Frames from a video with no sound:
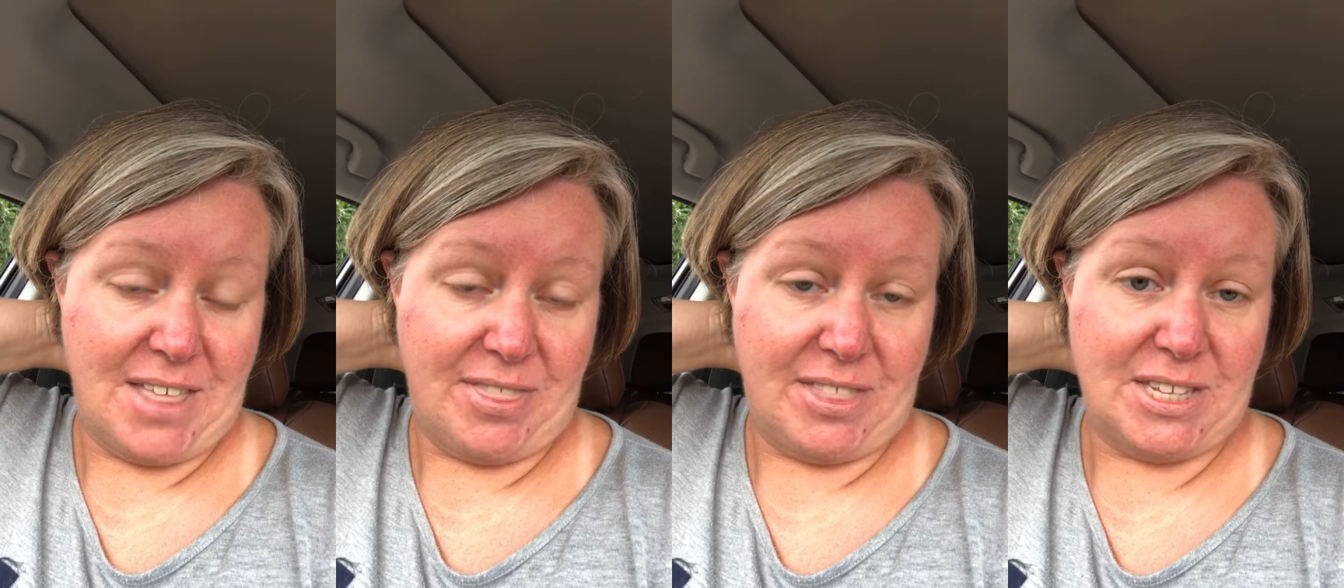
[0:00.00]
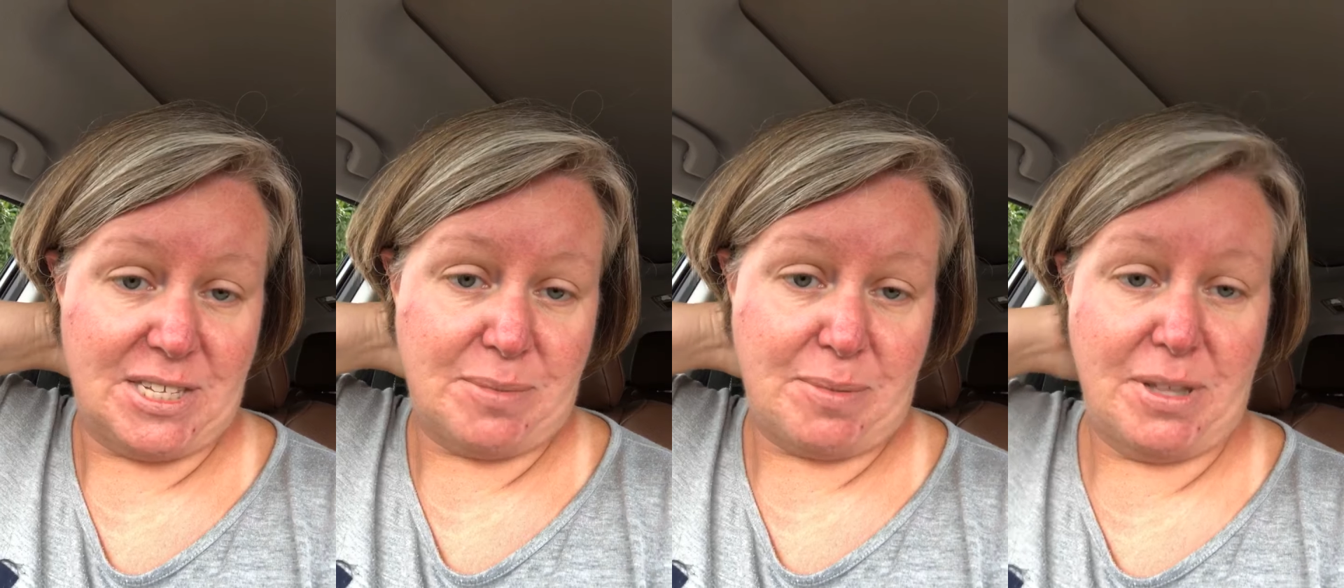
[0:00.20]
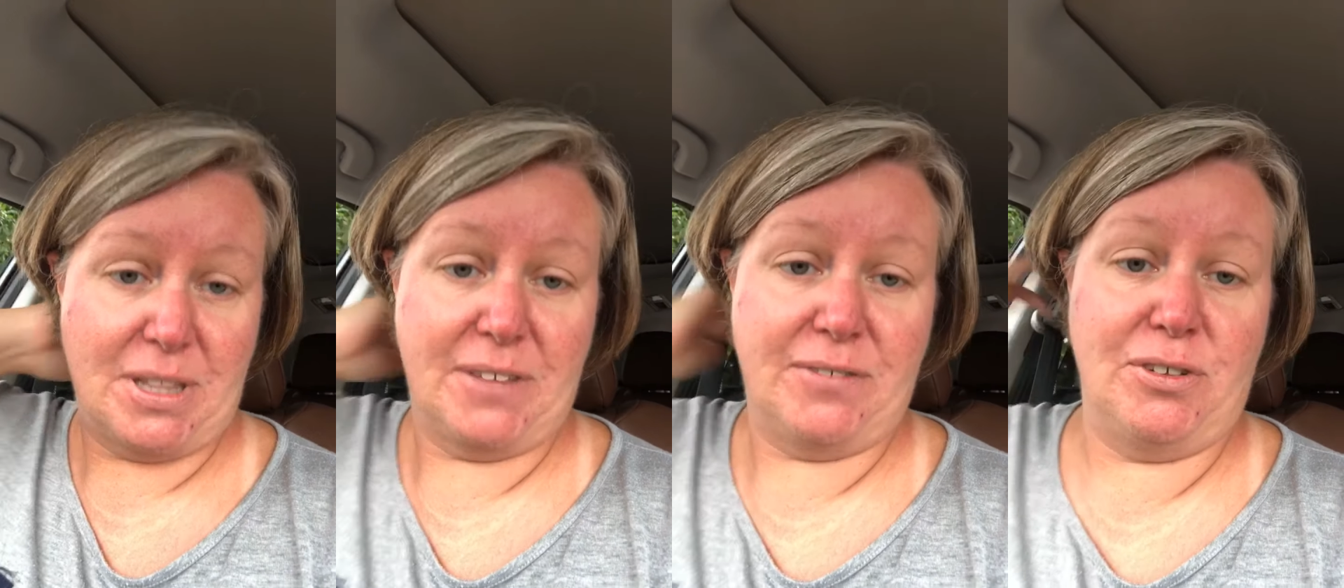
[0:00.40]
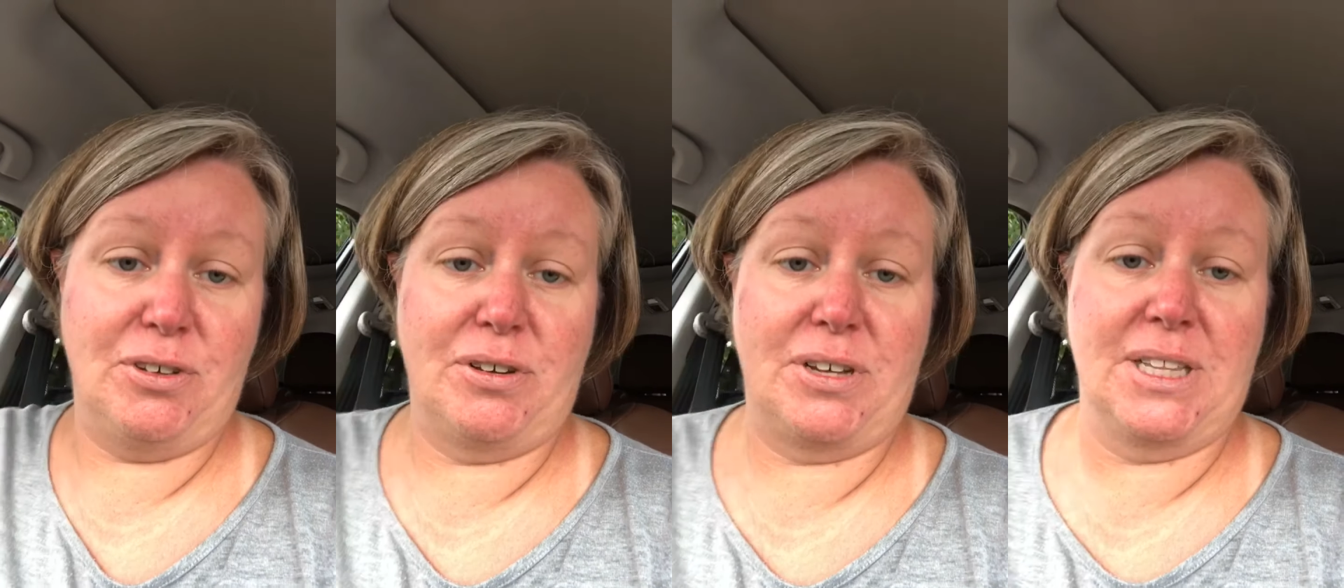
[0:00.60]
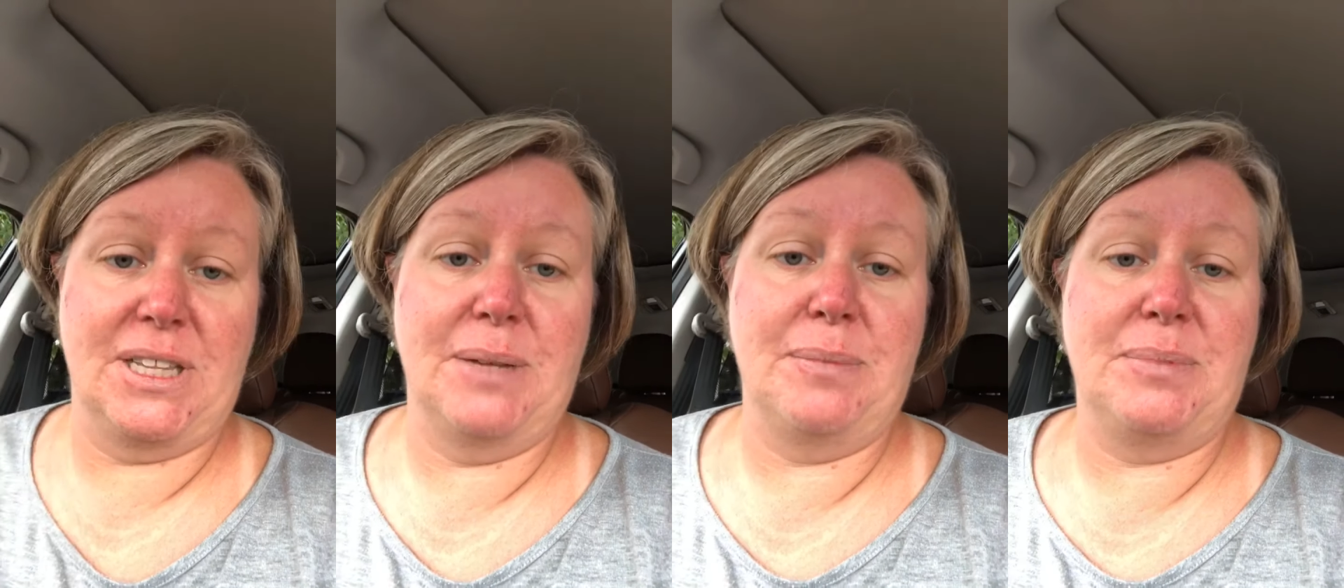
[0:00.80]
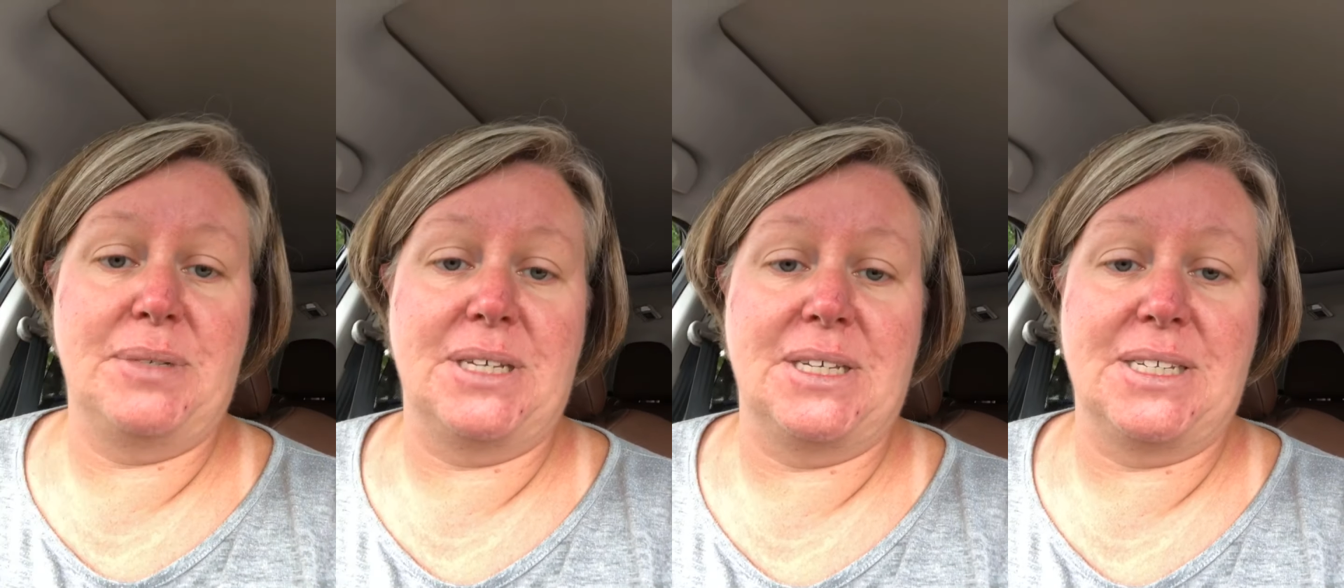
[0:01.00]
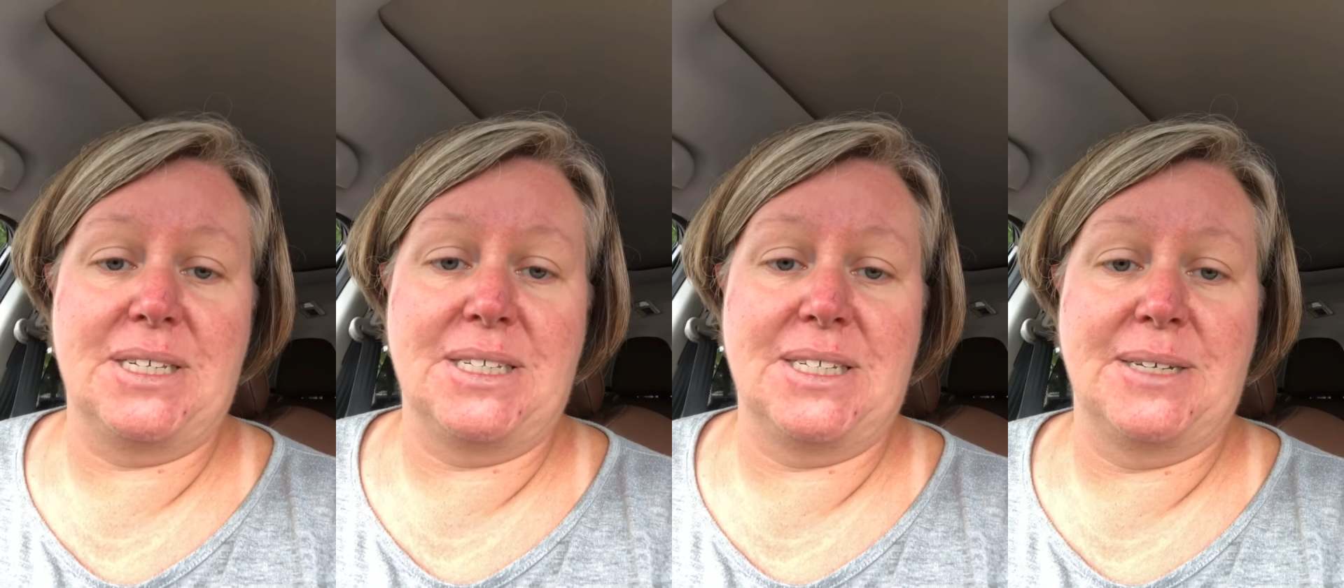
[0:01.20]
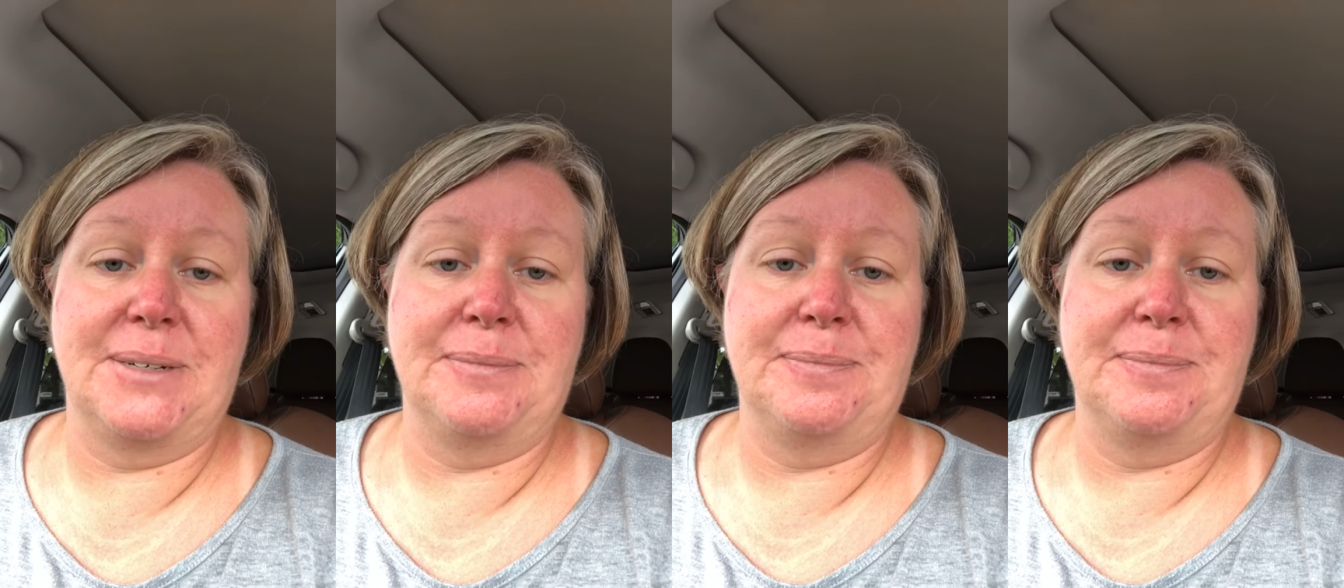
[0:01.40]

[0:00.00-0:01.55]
the smell of eucalyptus